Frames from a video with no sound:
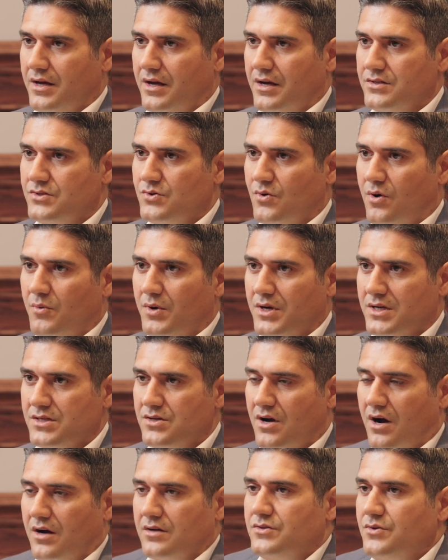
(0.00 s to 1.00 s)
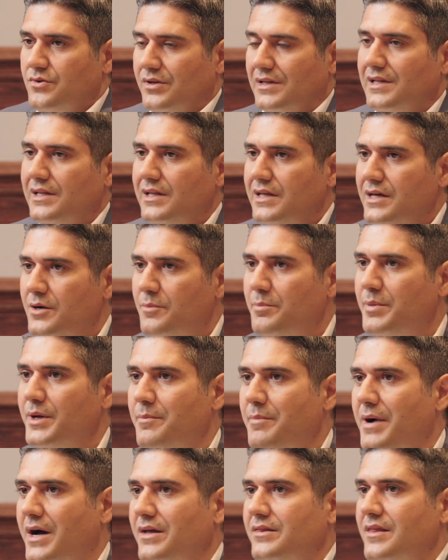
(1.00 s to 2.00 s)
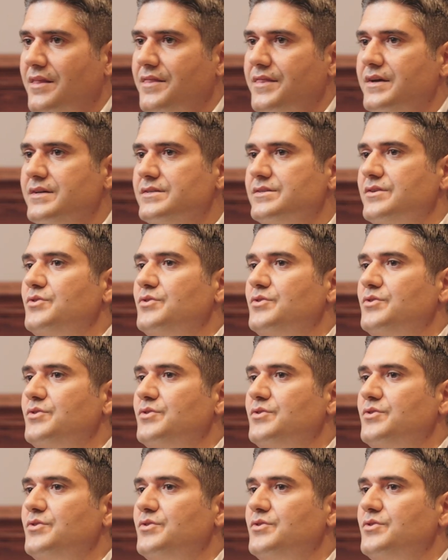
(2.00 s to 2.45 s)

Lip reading: And so I want to talk to you a little bit about the things